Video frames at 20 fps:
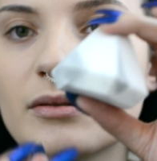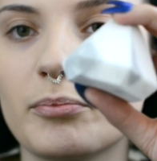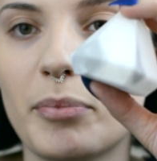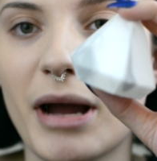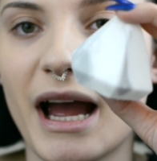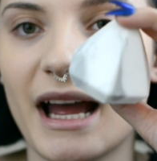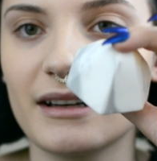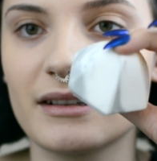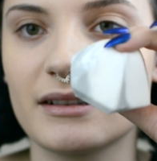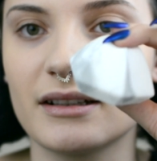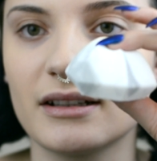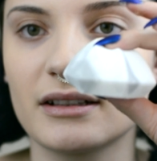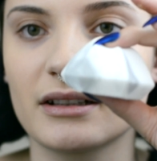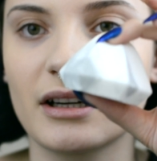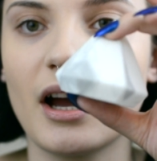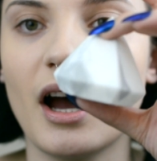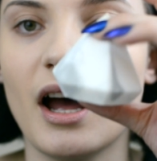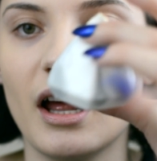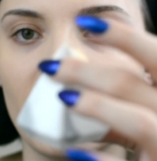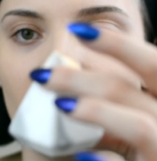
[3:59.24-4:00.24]
pattern and
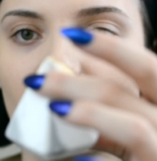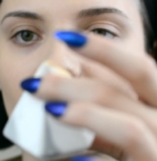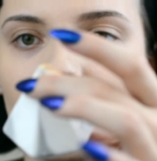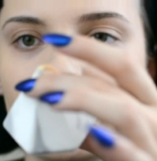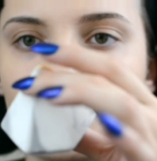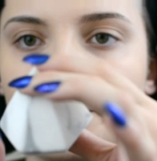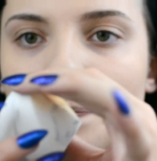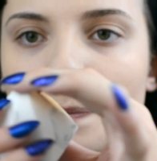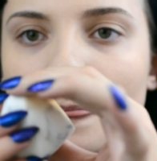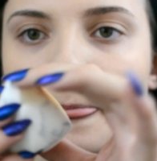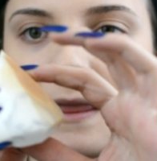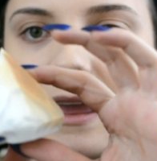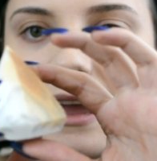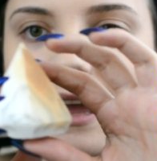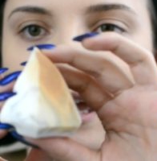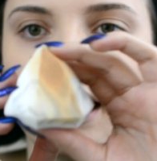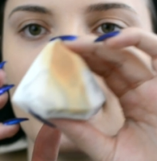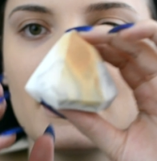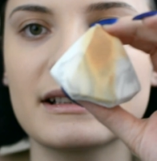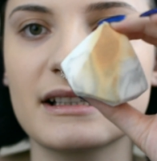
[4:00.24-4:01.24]
colour
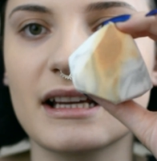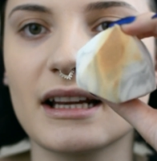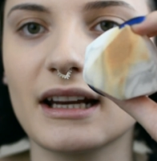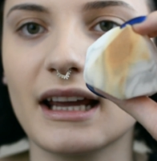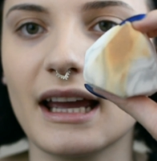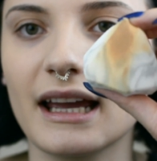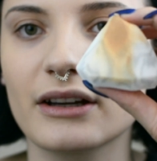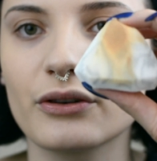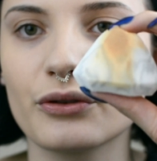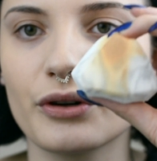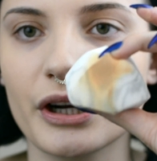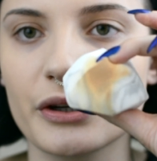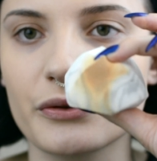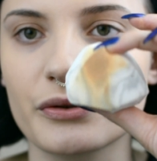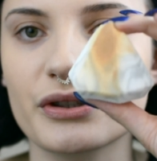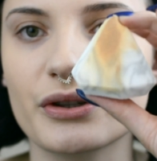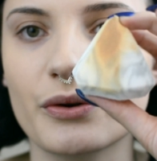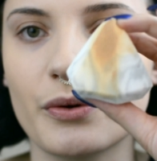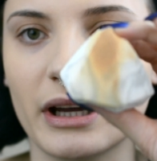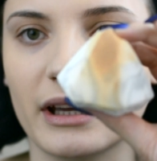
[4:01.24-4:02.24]
it's going to get
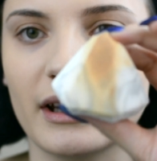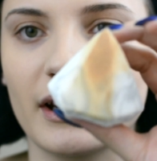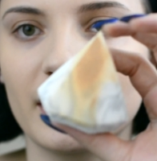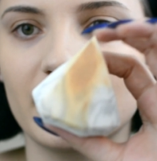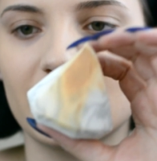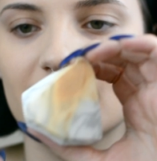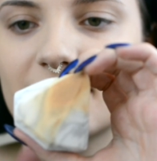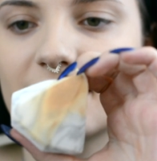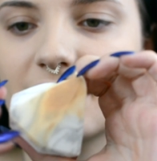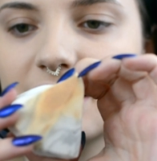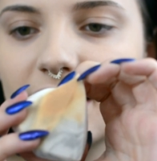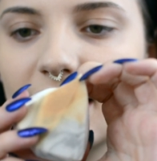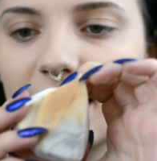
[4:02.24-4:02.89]
gross quicker, because see